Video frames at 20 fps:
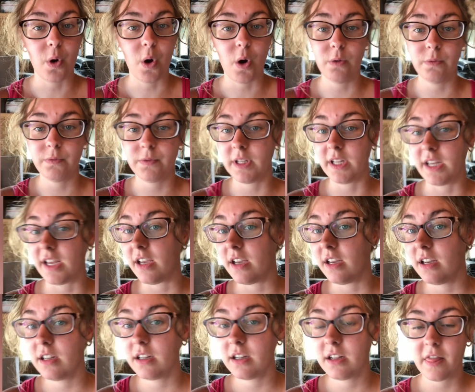
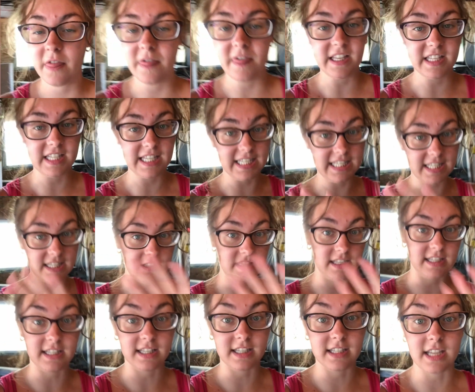hopefully this
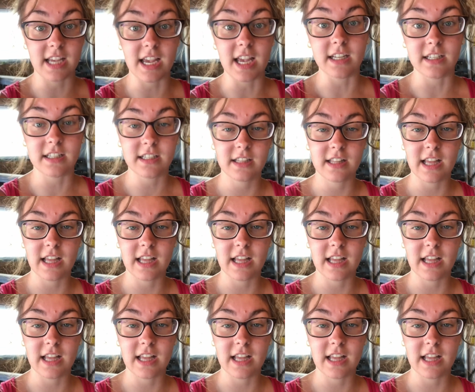is it.